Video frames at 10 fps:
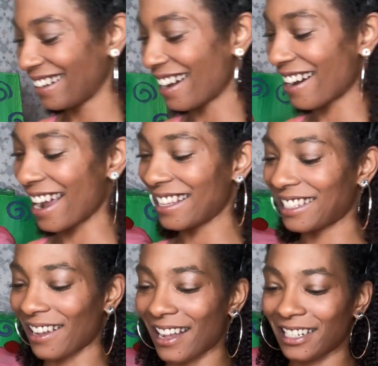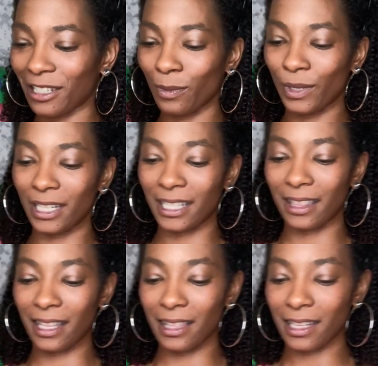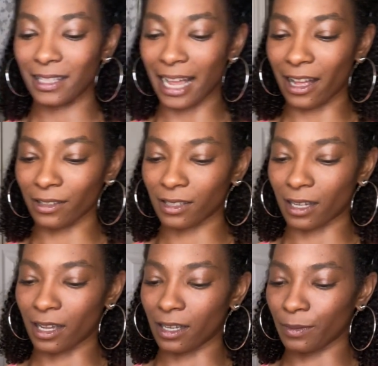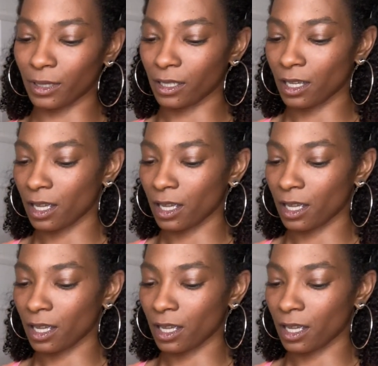All right, so I just wanted to thin this out some